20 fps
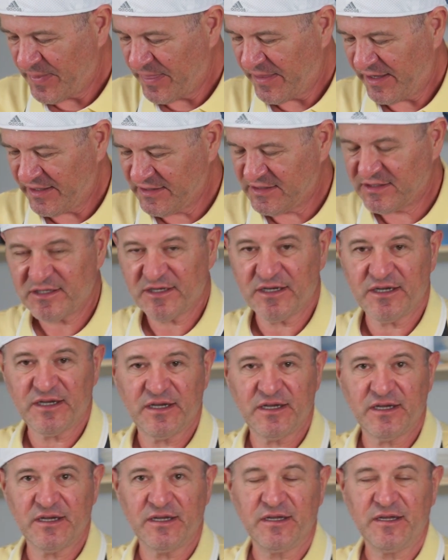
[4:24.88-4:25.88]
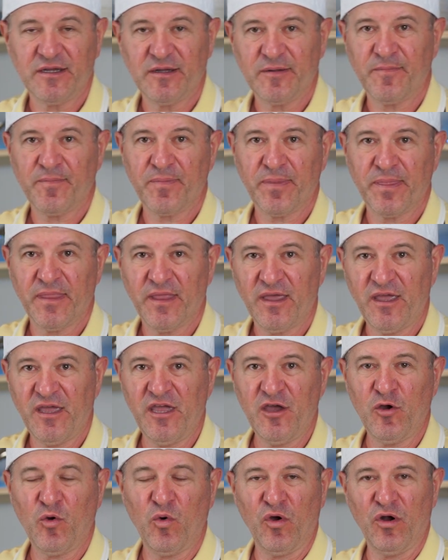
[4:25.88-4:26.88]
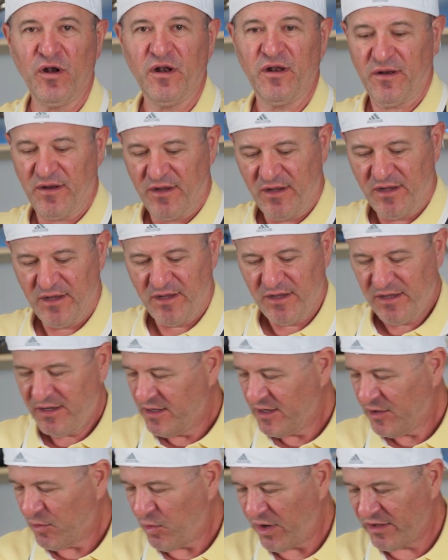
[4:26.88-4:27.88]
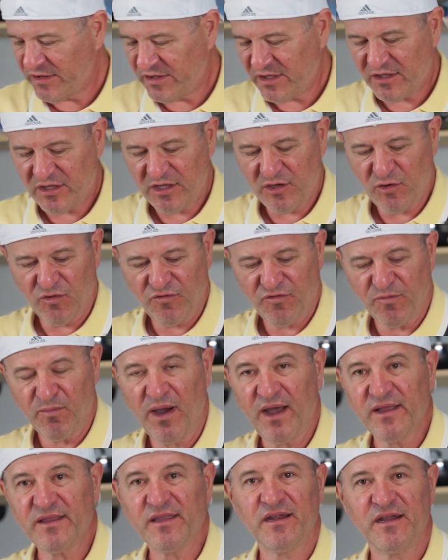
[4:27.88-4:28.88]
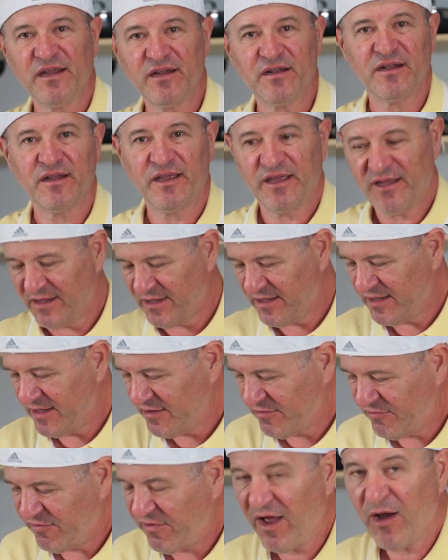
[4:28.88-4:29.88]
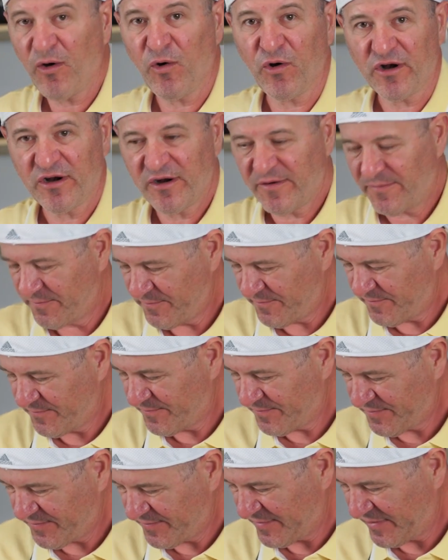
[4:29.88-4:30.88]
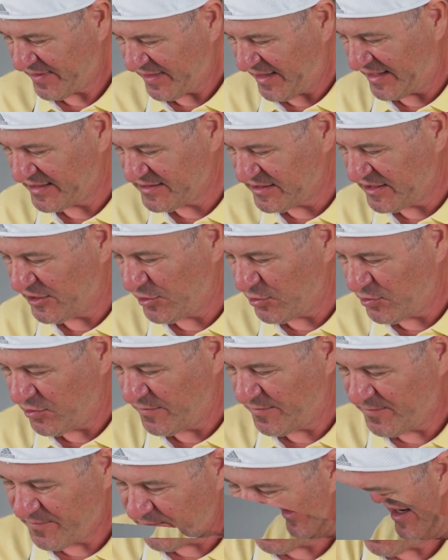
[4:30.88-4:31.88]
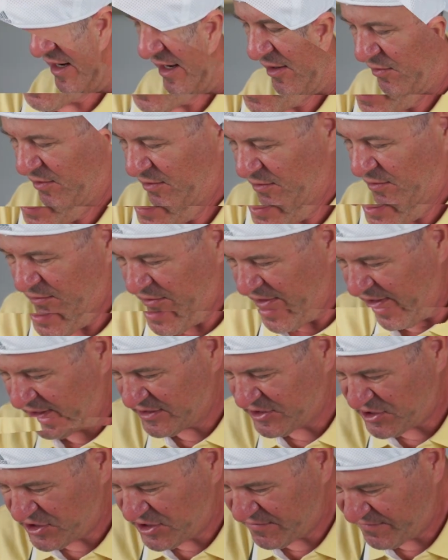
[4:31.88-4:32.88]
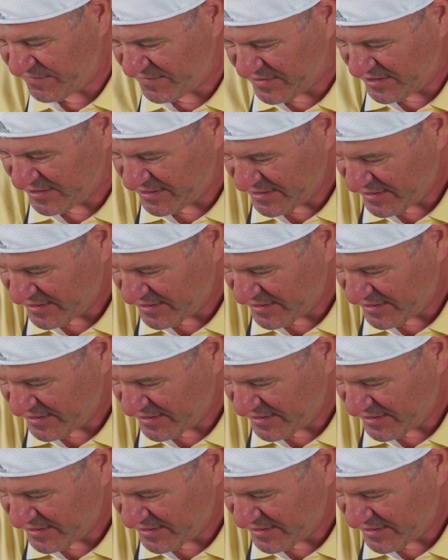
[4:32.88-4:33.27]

It's equal quantity of butter and flour. That's the roux. We achieved